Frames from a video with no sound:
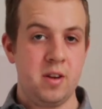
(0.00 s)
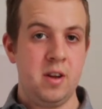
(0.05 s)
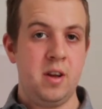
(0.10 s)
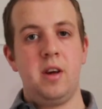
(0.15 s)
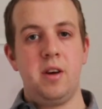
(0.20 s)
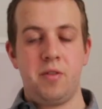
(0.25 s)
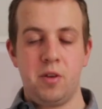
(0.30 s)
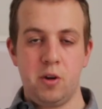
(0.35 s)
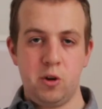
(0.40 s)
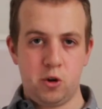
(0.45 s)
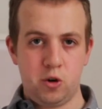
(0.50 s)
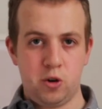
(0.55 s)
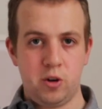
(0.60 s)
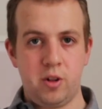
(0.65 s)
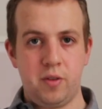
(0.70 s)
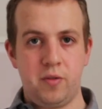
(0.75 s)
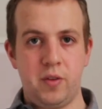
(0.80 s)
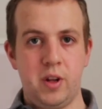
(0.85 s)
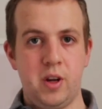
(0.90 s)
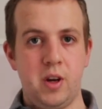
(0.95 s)
If you enjoyed
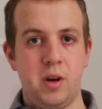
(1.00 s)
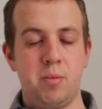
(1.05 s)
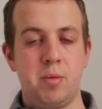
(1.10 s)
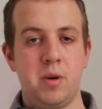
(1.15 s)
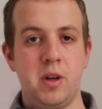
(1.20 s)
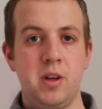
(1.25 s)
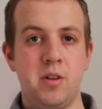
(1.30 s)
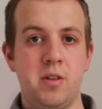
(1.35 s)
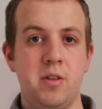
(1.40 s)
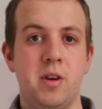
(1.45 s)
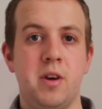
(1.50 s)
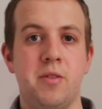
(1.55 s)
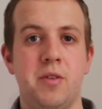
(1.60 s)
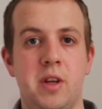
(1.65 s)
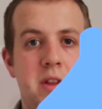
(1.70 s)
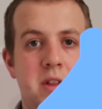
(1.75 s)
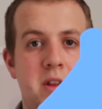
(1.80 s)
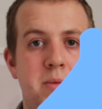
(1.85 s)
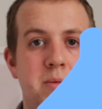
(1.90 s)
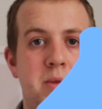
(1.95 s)
the video, please do give it
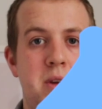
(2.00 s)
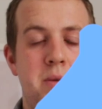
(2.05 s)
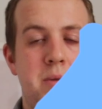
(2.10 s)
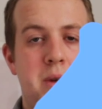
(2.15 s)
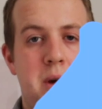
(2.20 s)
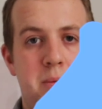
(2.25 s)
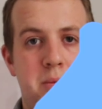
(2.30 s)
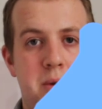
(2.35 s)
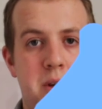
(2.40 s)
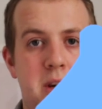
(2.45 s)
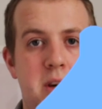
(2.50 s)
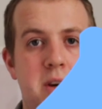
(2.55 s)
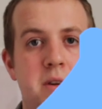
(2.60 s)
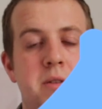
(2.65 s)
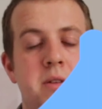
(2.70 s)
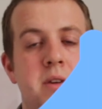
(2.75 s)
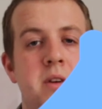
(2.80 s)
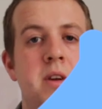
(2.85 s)
a thumbs up down below.